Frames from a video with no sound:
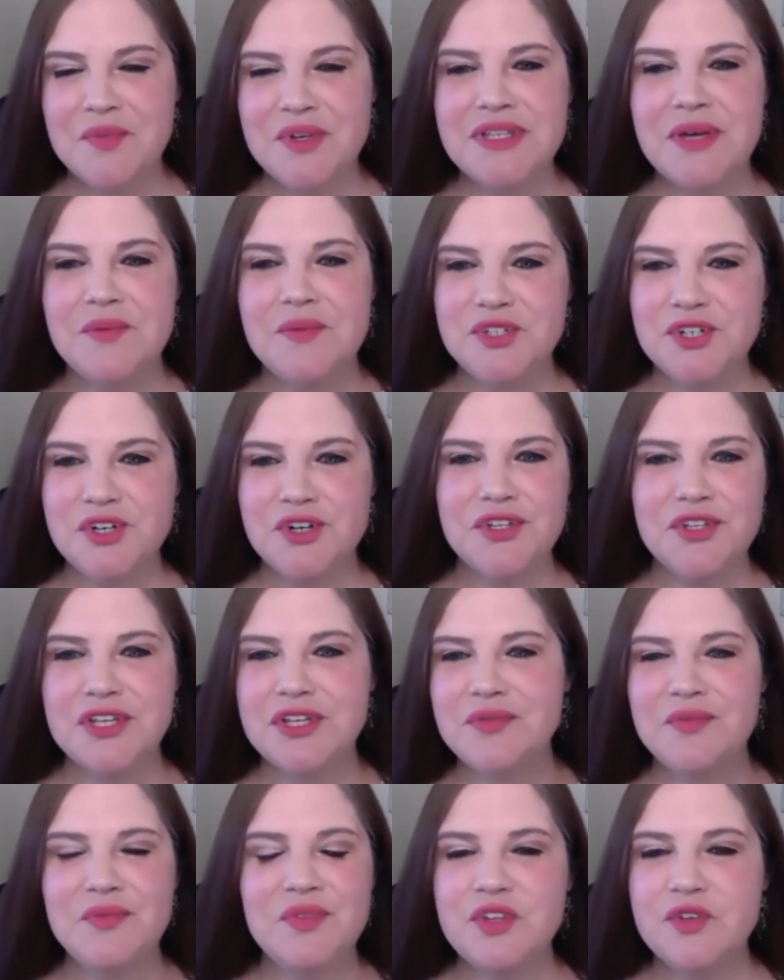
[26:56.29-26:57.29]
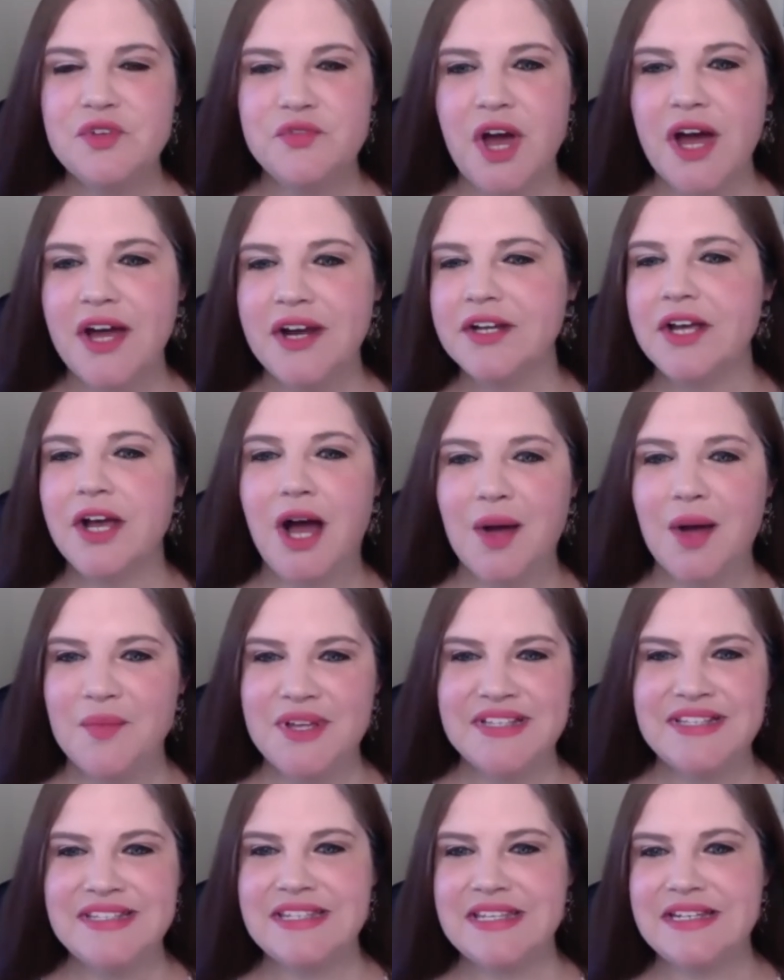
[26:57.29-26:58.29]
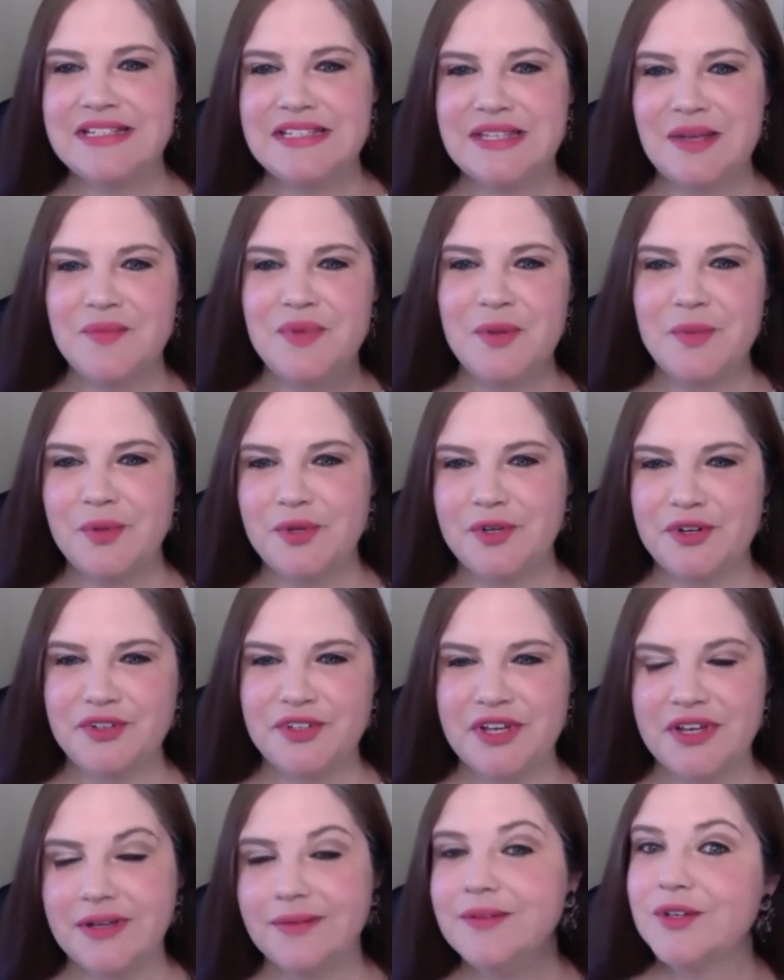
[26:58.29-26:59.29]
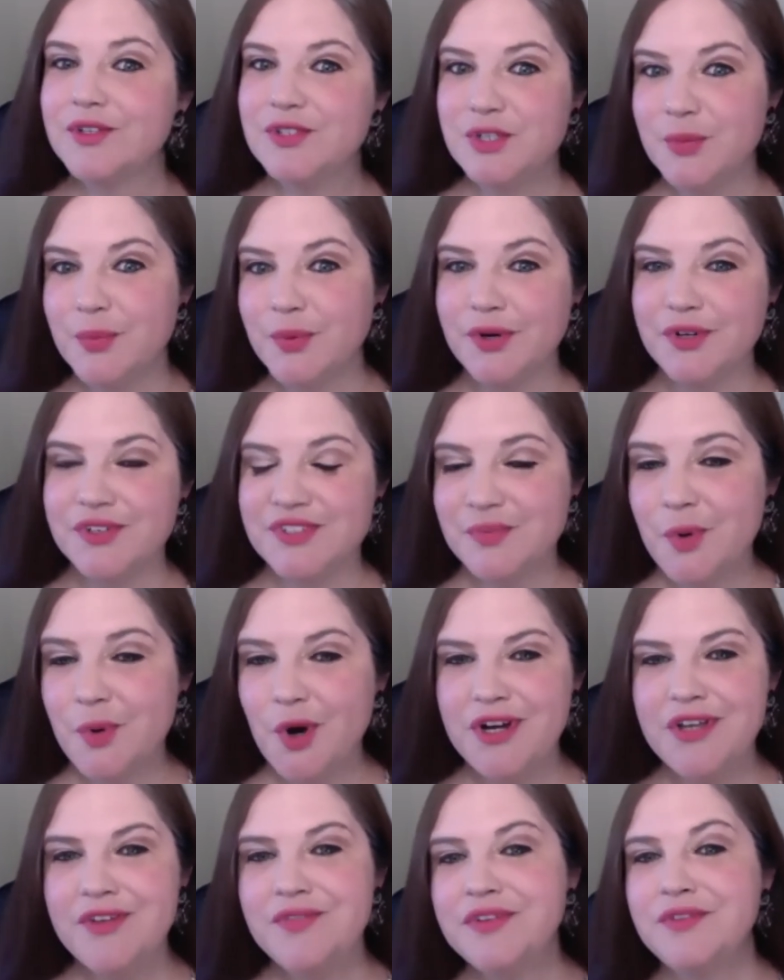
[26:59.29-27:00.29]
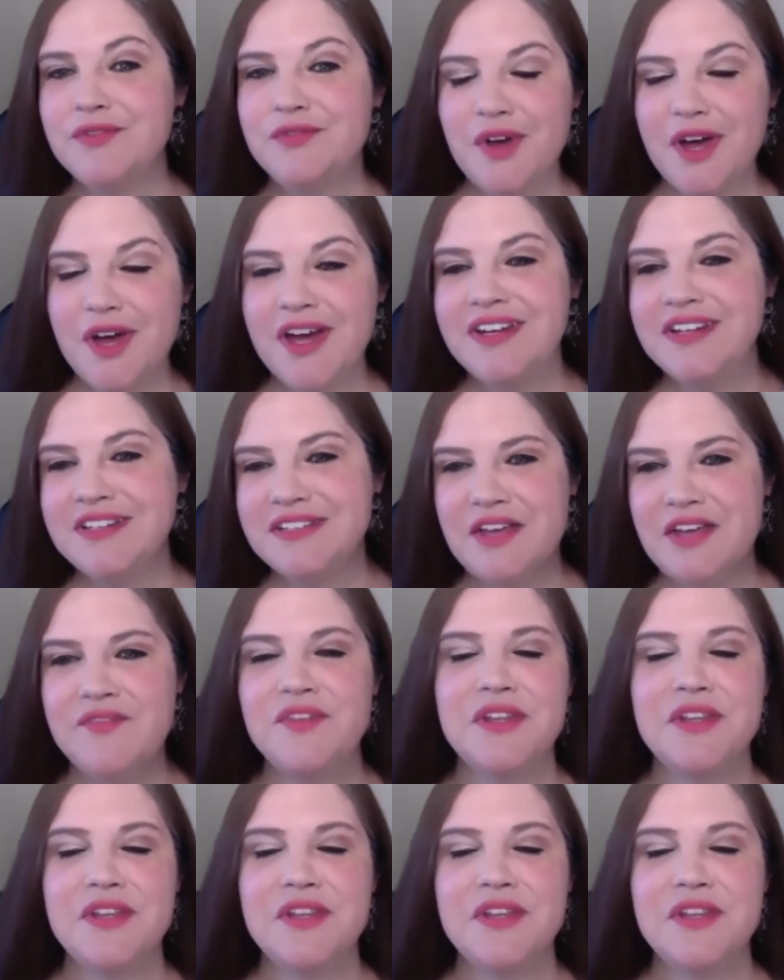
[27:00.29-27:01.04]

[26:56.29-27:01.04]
'Cause I'm sure that you've gotten comments, like some people are like super supportive and fun and stuff.